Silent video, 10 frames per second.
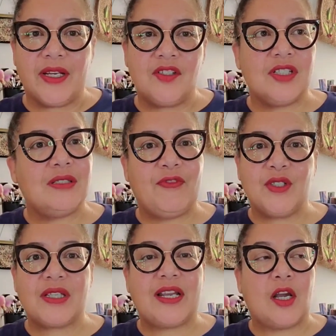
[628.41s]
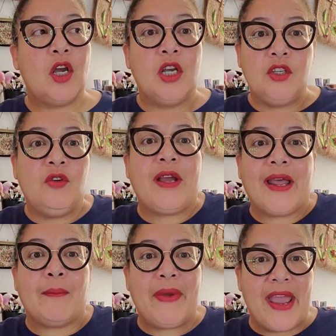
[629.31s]
It just feels like you
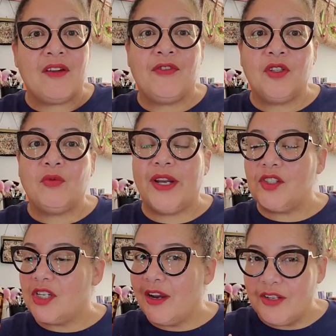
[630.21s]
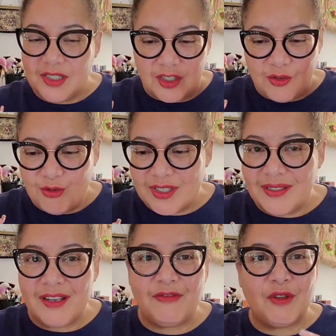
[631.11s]
got a bag full of red cherries and you
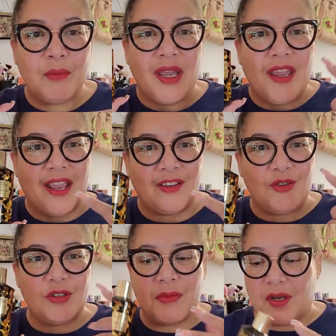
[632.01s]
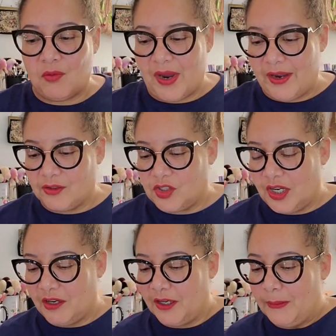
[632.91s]
sniff them and you smell Wild
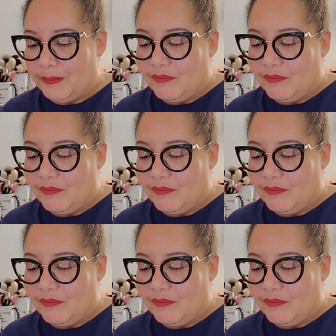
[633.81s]
Cherry.